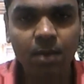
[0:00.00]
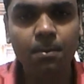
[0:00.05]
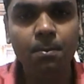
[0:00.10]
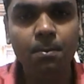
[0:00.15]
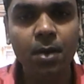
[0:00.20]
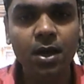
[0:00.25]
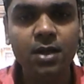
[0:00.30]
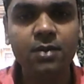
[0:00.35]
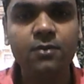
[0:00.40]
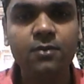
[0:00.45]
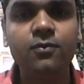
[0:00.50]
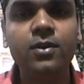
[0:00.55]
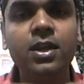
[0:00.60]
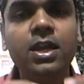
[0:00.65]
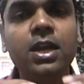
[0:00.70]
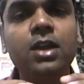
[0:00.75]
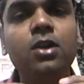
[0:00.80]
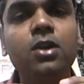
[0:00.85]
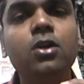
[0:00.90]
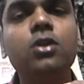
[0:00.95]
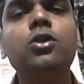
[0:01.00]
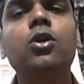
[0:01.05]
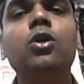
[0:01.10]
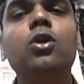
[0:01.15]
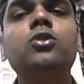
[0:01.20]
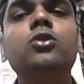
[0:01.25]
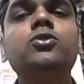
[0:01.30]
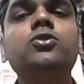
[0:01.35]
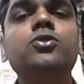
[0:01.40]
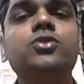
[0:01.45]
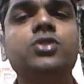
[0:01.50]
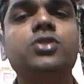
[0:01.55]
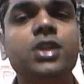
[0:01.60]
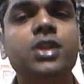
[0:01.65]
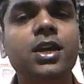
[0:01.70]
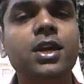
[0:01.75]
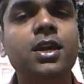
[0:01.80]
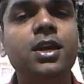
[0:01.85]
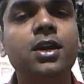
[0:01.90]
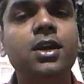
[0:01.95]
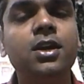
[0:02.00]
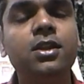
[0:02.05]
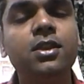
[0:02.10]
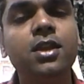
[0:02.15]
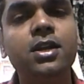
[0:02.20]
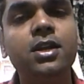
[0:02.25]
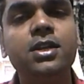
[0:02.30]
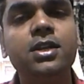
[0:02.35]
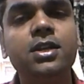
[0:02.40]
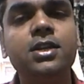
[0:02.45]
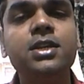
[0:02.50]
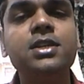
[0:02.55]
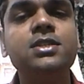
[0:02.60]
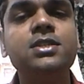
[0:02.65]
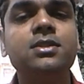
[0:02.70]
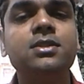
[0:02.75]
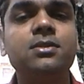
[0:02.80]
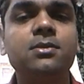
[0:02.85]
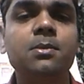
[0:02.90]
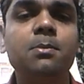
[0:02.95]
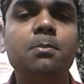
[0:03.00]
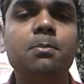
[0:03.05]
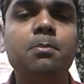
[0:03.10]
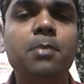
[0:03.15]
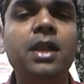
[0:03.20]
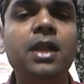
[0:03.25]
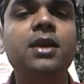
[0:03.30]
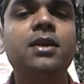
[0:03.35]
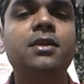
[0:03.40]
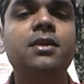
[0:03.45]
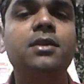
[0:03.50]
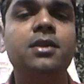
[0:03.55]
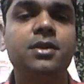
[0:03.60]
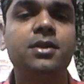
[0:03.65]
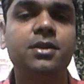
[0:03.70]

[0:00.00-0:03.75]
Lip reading: but we cannot also say that it is malignant